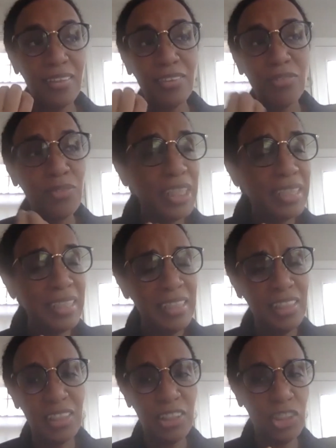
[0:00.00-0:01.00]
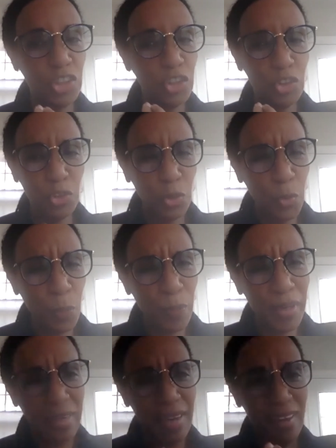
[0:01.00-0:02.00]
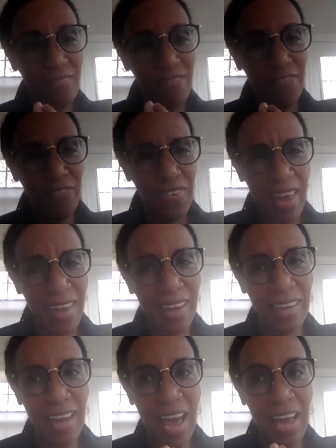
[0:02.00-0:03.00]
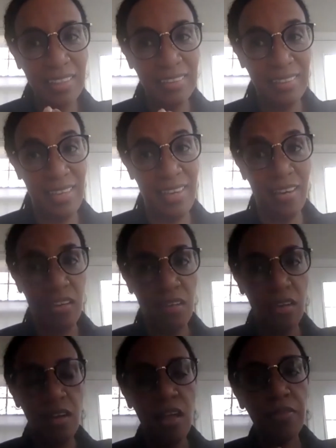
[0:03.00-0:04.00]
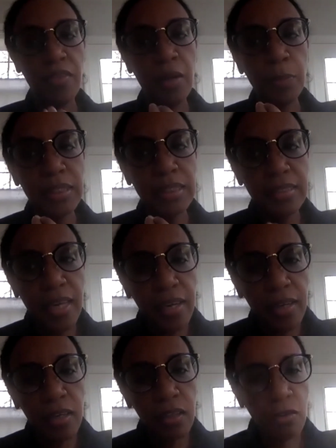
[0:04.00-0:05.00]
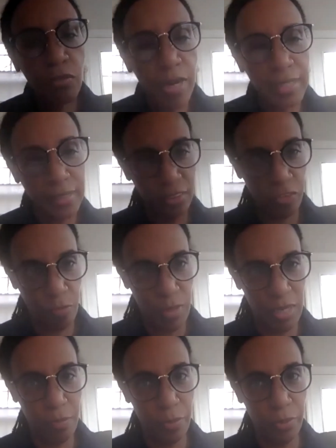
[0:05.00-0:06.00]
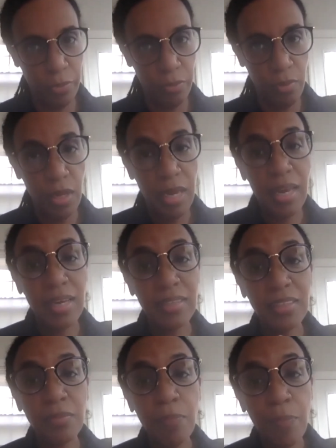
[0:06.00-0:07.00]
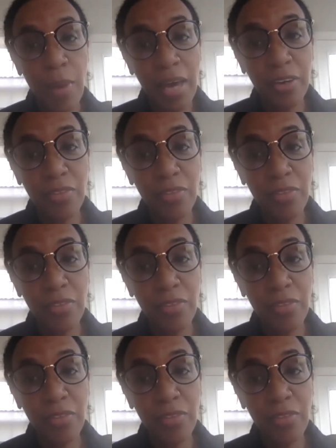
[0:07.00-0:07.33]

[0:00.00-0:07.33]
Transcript: really just stupid and vain idea that a particular race of people is better